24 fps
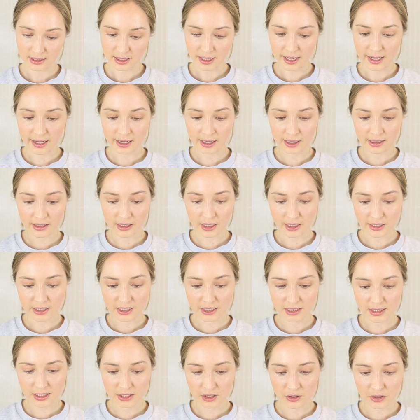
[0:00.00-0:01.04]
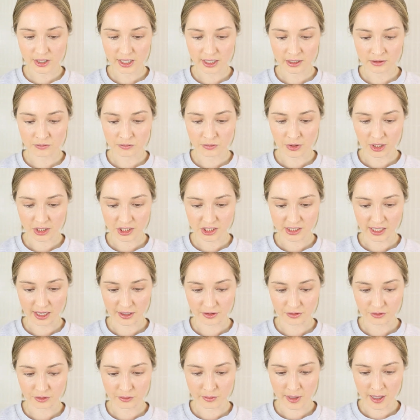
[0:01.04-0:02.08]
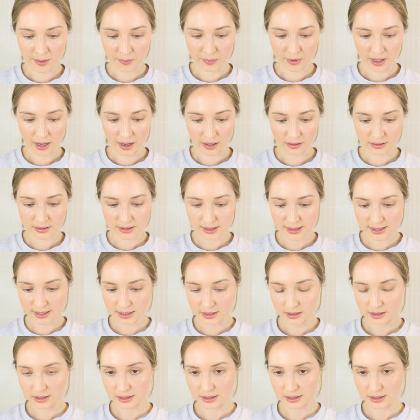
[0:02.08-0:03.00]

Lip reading: And I just go ahead and brush that through my brows.